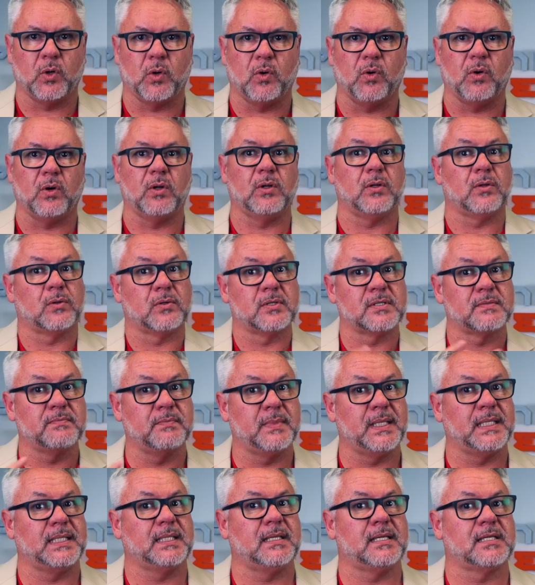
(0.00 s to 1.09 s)
all, or as
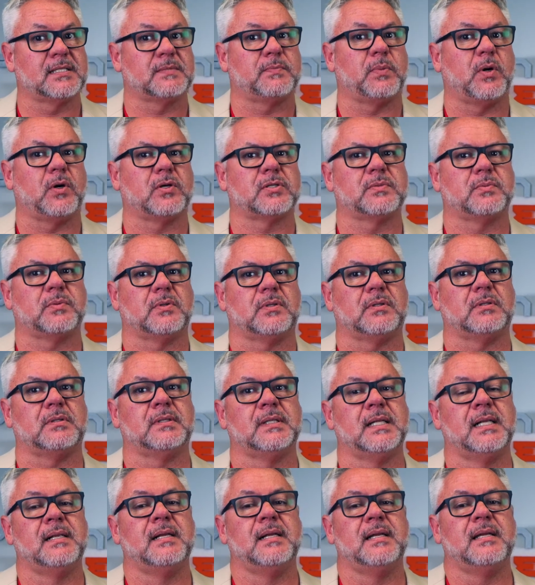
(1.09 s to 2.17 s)
many as possible.
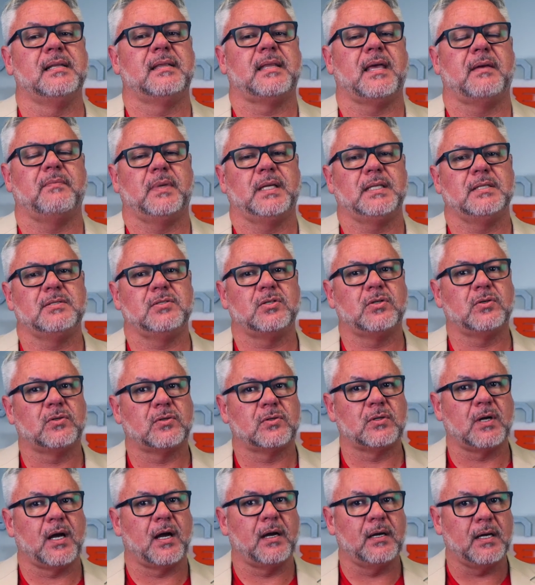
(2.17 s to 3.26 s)
That means
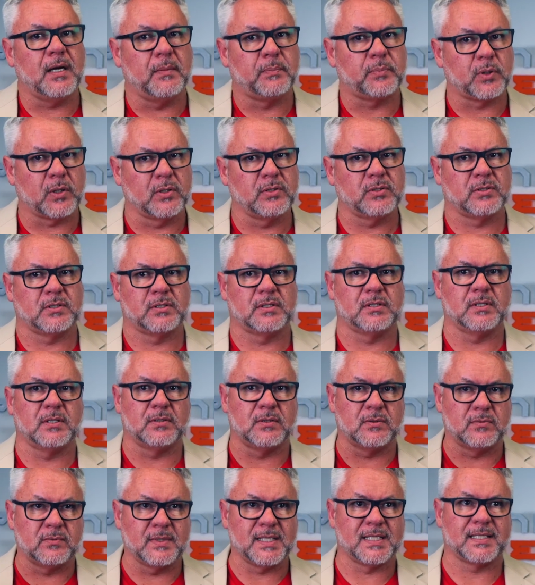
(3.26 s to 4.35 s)
your approach to
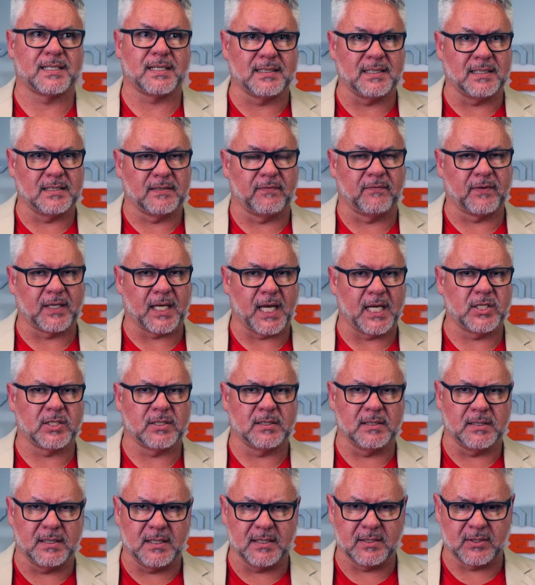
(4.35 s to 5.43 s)
risk
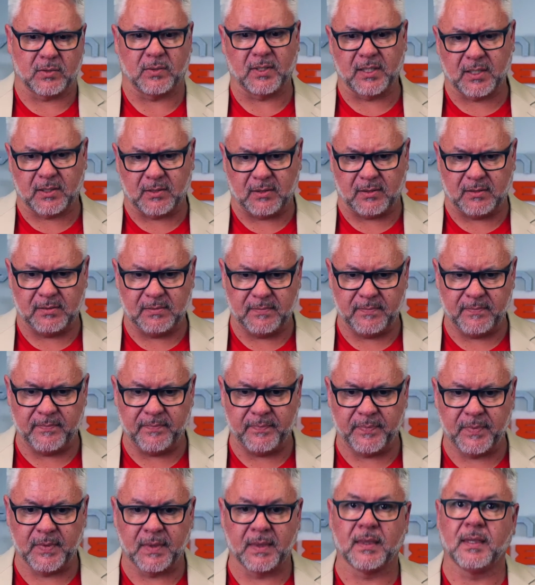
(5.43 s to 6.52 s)
identification is critical.
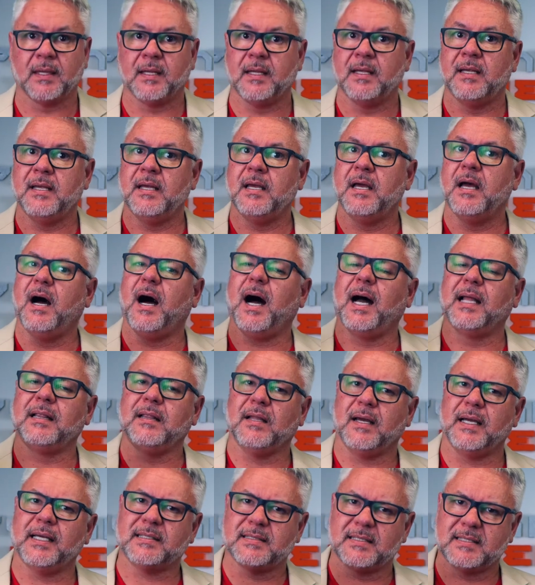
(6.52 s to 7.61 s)
I
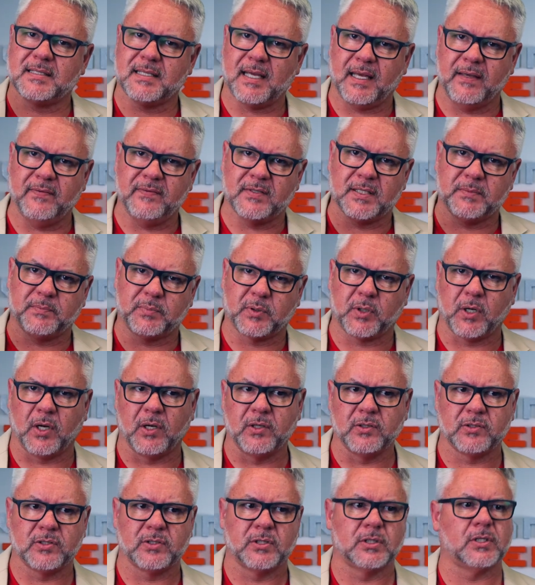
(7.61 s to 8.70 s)
like SAFE's
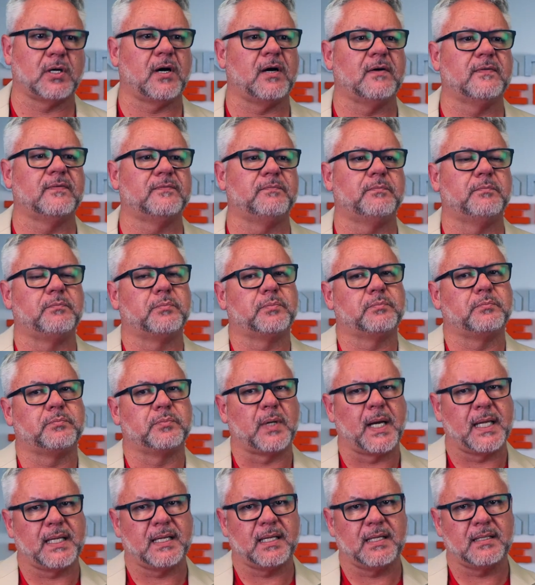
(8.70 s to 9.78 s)
approach of
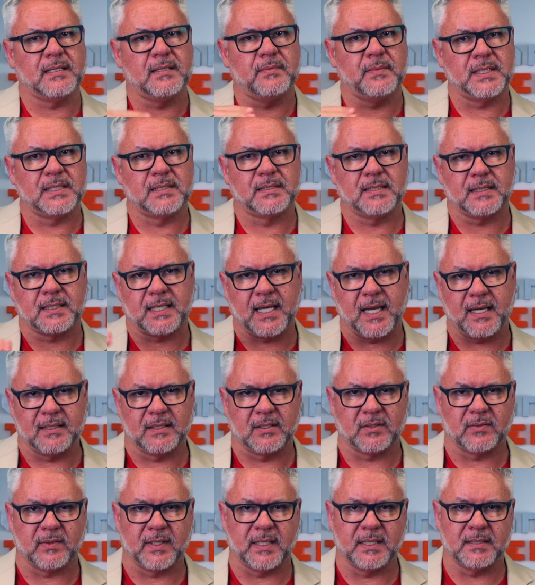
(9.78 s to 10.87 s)
breaking them into
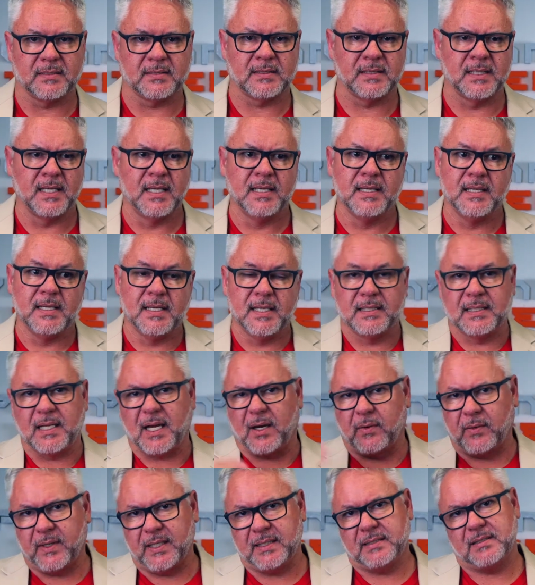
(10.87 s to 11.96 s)
categories.
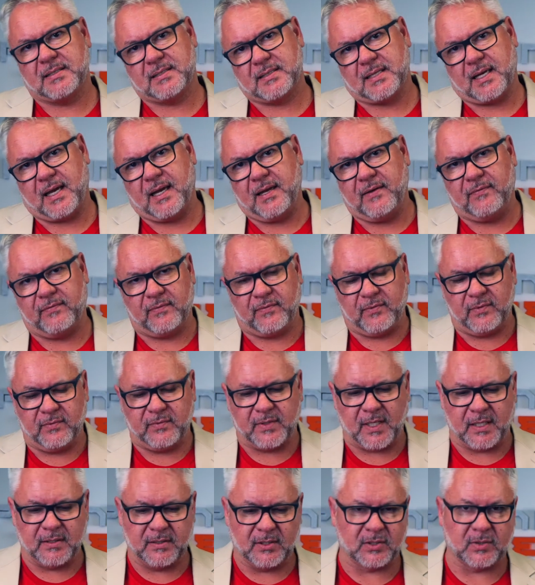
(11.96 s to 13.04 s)
Now, in SAFE, if you've
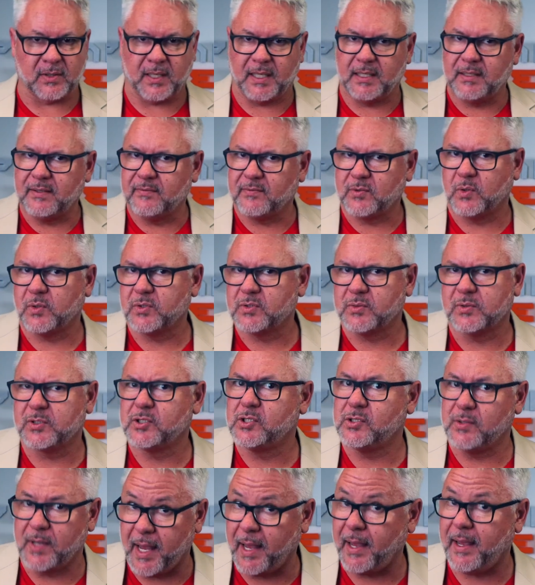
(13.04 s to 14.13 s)
done the training, of course, which
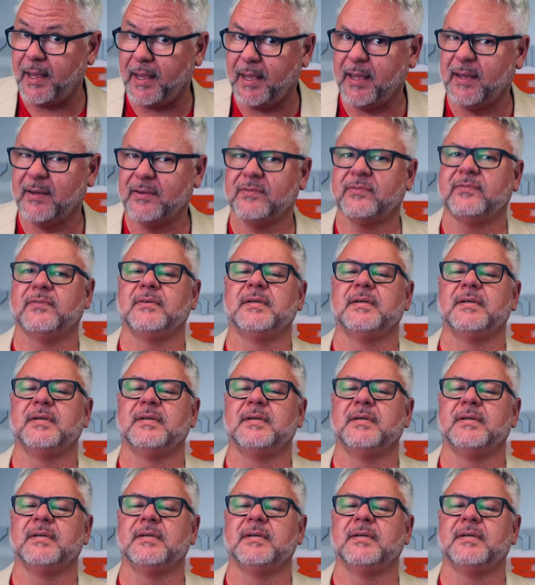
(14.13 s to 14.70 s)
you have,